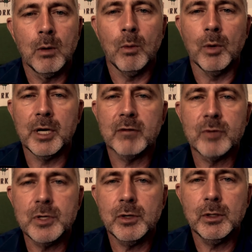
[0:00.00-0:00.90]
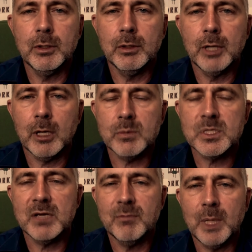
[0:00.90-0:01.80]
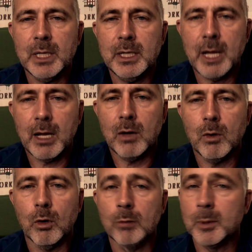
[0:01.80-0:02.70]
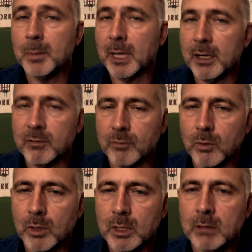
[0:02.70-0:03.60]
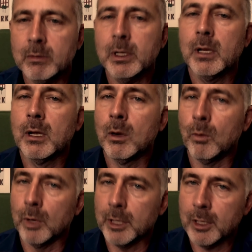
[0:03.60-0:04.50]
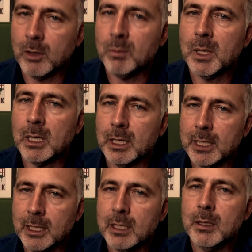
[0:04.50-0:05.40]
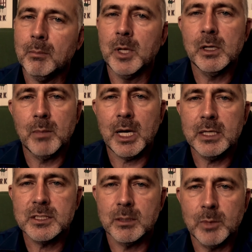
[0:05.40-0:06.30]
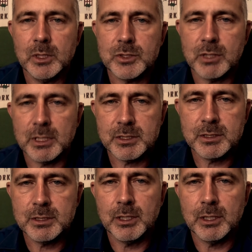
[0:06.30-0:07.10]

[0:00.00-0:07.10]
Whatever you can do to help save money now or prepare for it will help, again, minimize some of the stresses